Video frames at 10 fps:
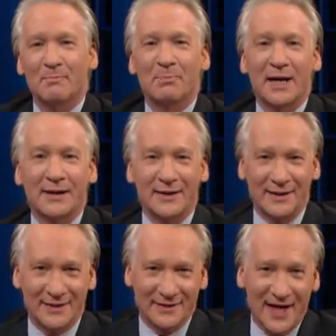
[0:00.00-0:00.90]
But
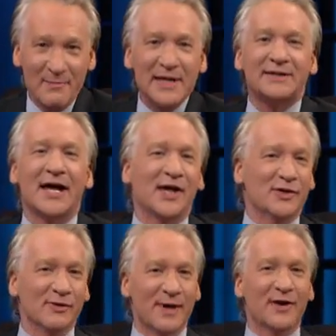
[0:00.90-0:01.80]
let me tell
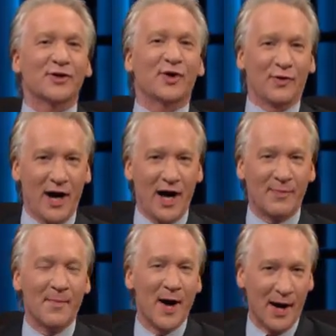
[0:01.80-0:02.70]
you about
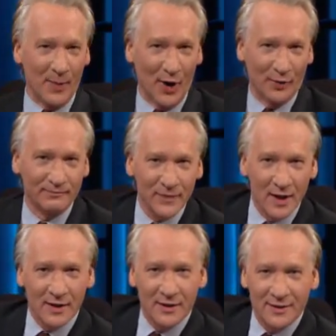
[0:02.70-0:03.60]
Karab Amabo.
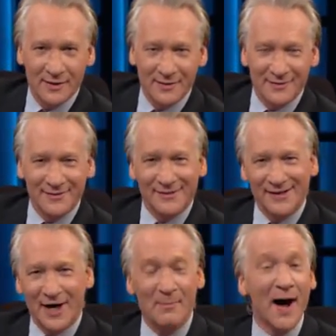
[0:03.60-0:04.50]

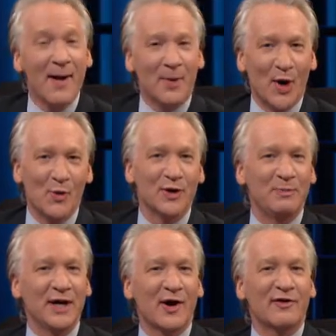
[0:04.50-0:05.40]
Amabo would
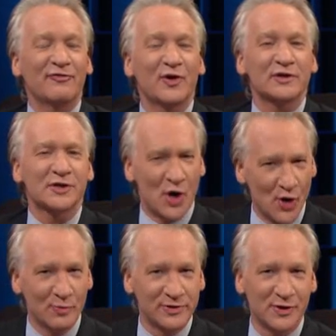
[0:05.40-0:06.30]
be our first
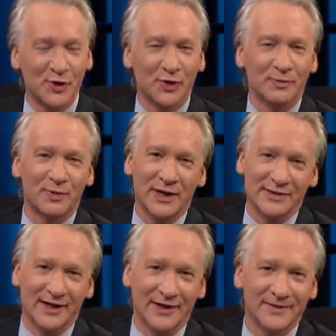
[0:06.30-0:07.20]
homeschooled
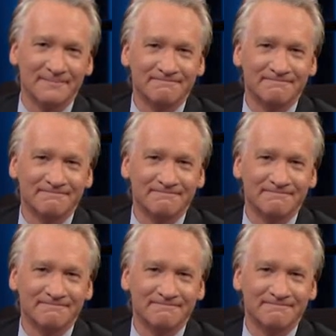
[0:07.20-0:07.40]
president.